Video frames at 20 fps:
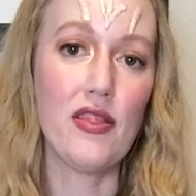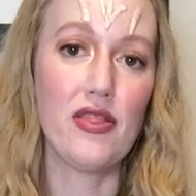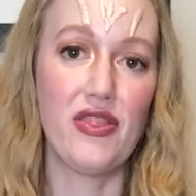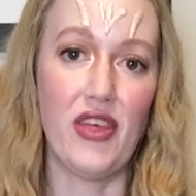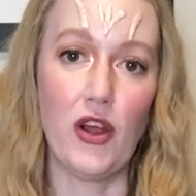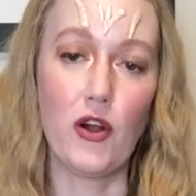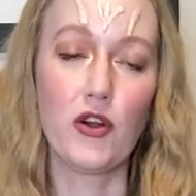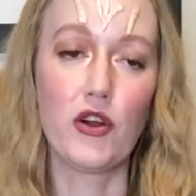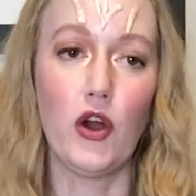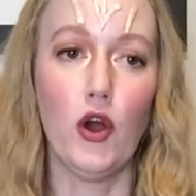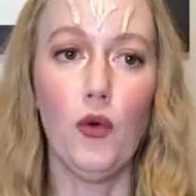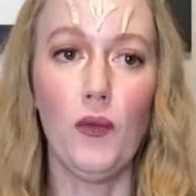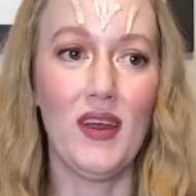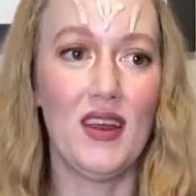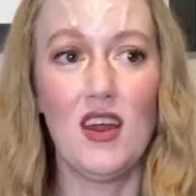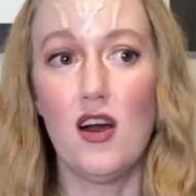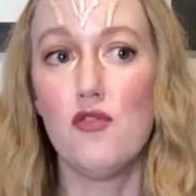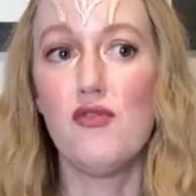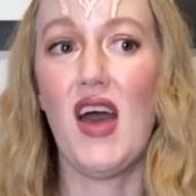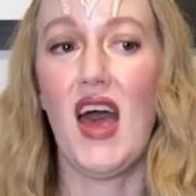they're going
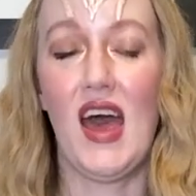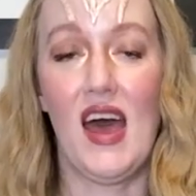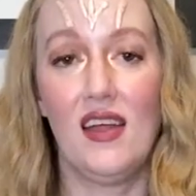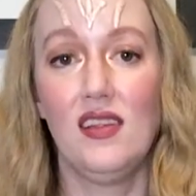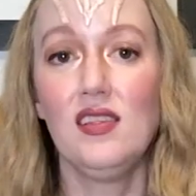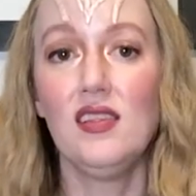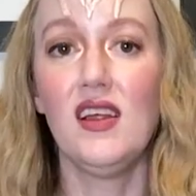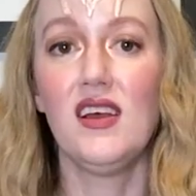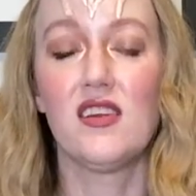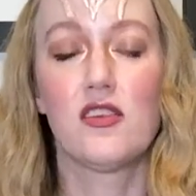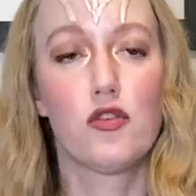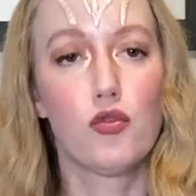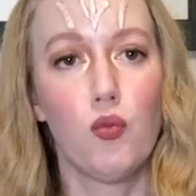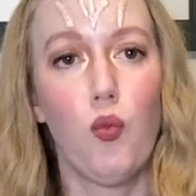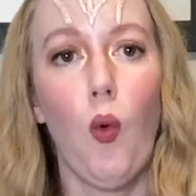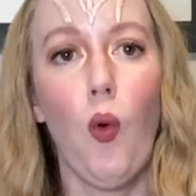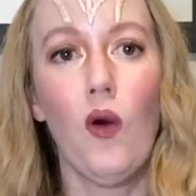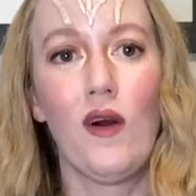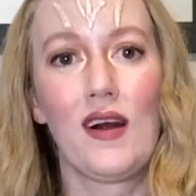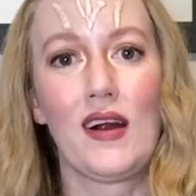of endless
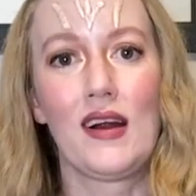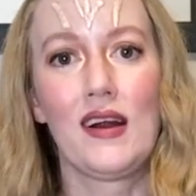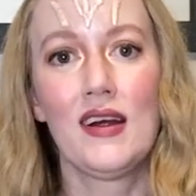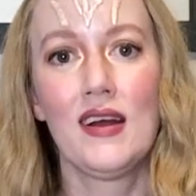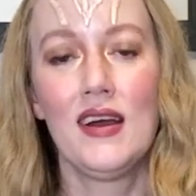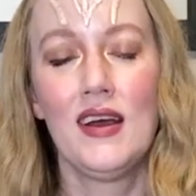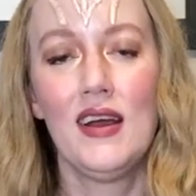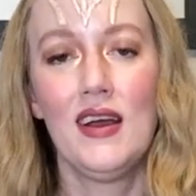war,